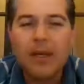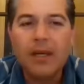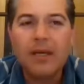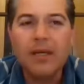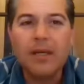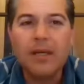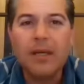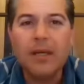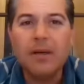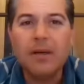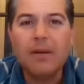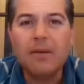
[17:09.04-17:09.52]

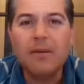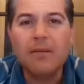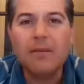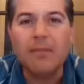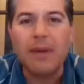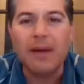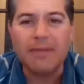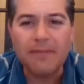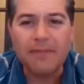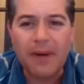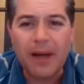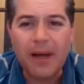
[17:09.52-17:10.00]

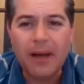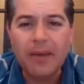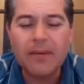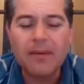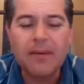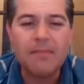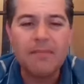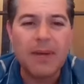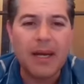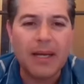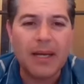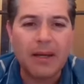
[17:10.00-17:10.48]
my
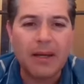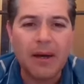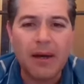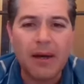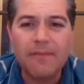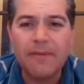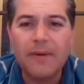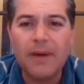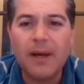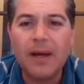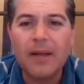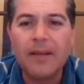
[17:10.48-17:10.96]
father, my
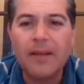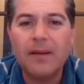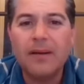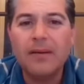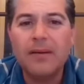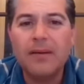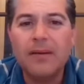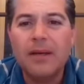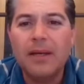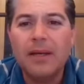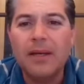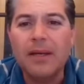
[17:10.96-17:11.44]

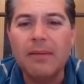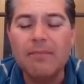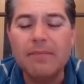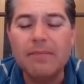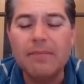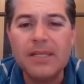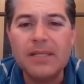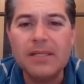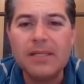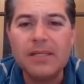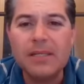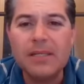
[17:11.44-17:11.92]
godfather in
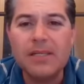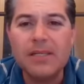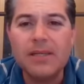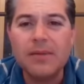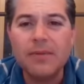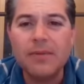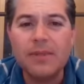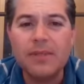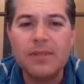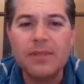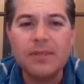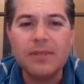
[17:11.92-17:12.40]
business,
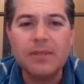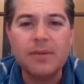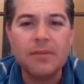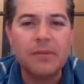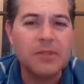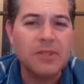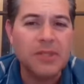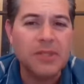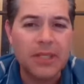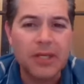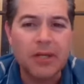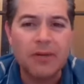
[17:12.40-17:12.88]
he was
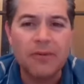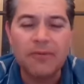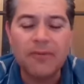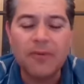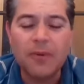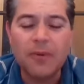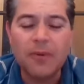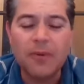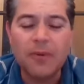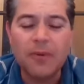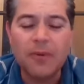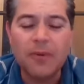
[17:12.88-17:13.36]
Leonard
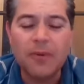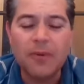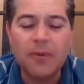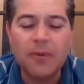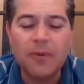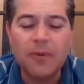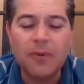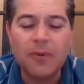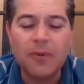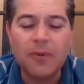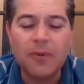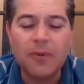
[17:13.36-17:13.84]
Florence.
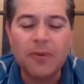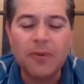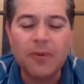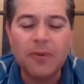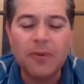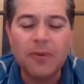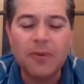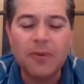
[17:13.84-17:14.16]
So find a